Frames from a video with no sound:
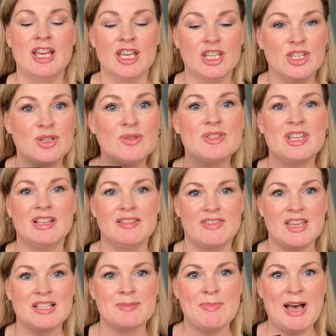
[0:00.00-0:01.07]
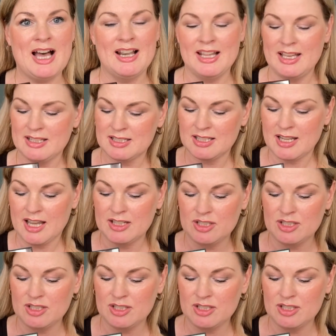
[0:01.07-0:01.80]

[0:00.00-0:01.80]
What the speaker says: Using this palette and